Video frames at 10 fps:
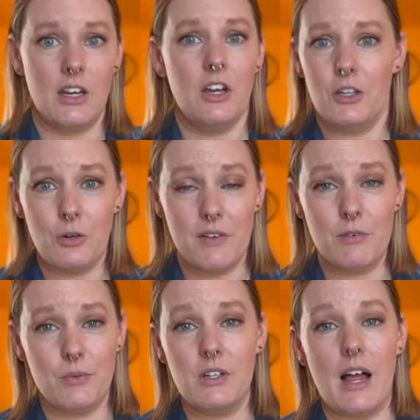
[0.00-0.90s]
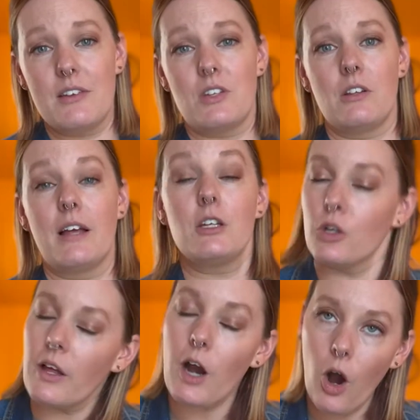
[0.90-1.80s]
You don't even realize that, like, you're
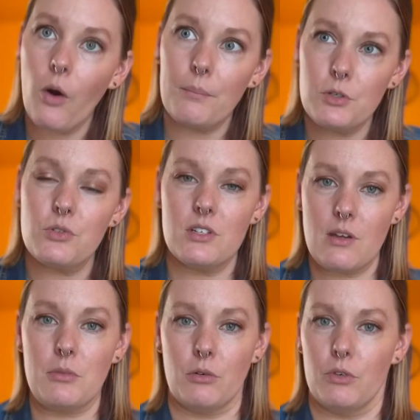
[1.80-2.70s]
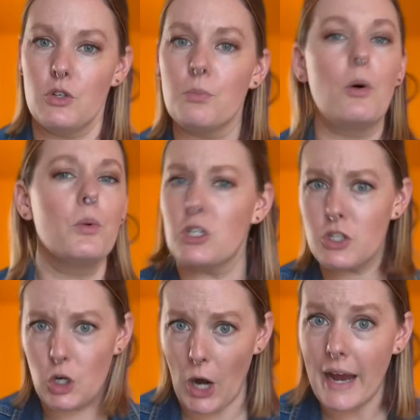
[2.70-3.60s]
like, oh, I'm using something reusable, which is
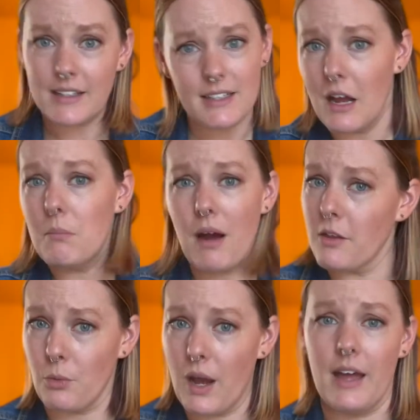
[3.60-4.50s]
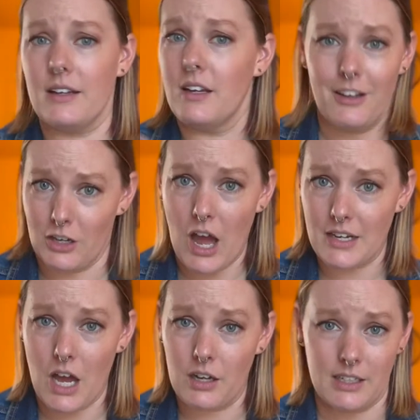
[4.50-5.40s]
great, by the way, not
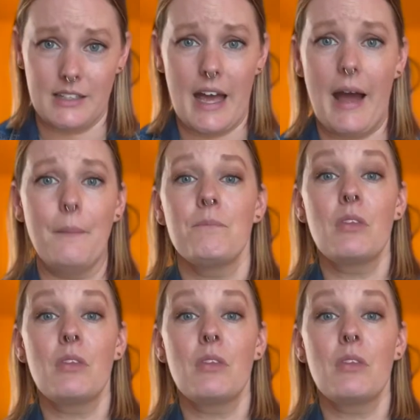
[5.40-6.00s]
knocking that,